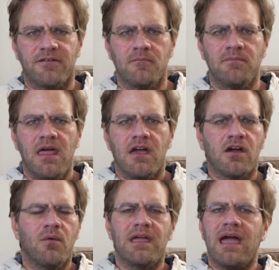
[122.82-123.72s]
from
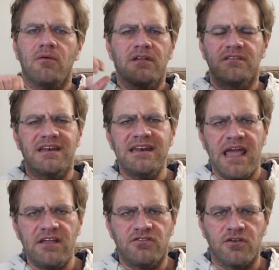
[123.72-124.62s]
going out into
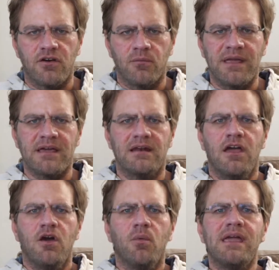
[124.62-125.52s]
nature. We
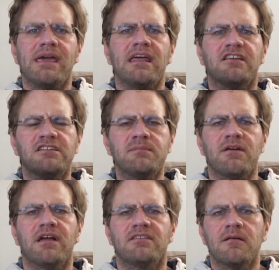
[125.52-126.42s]
can
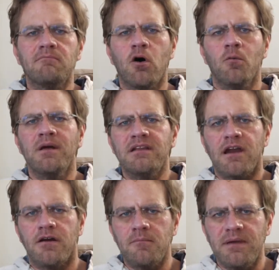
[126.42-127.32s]
experience a
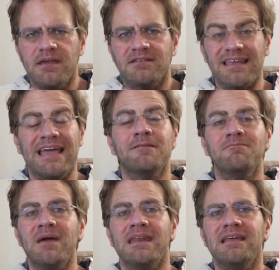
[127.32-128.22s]
momentary peace
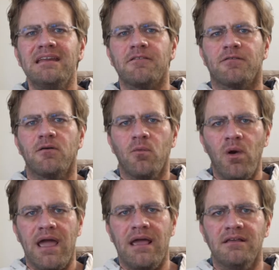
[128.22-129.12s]
in many different
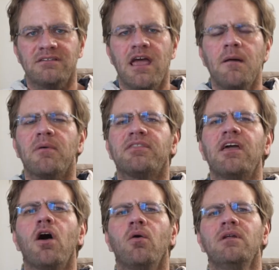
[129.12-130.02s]
ways. But
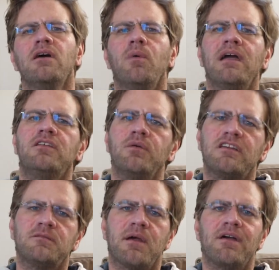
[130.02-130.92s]
the only way to
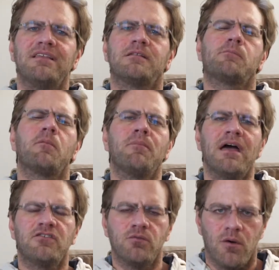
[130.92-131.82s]
experience a
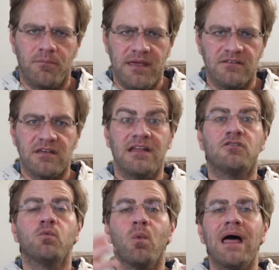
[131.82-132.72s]
perpetual peace, a
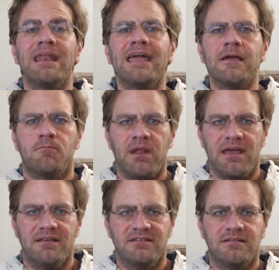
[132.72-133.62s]
dwelling
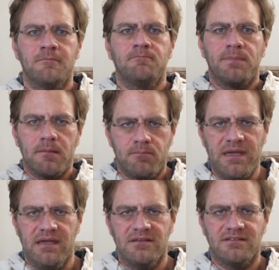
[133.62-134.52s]
place
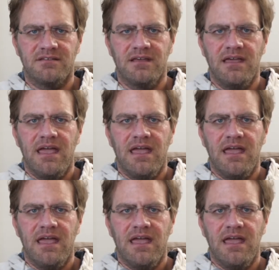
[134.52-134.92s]
peace,